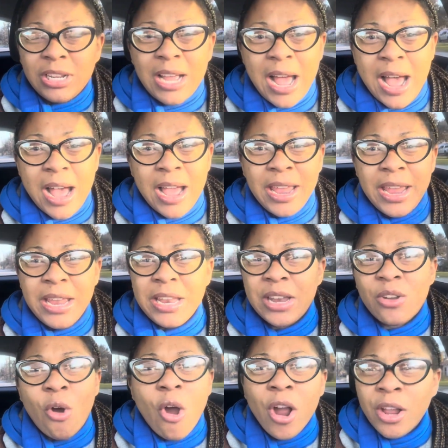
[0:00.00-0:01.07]
God. He
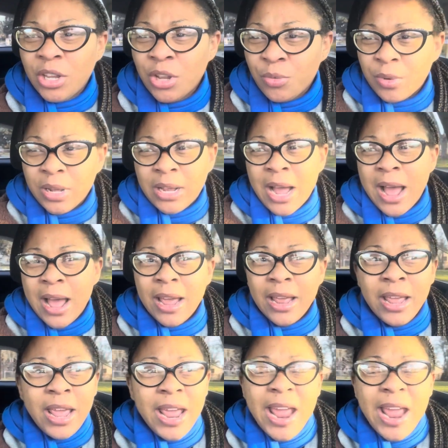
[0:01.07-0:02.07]
didn't argue with God.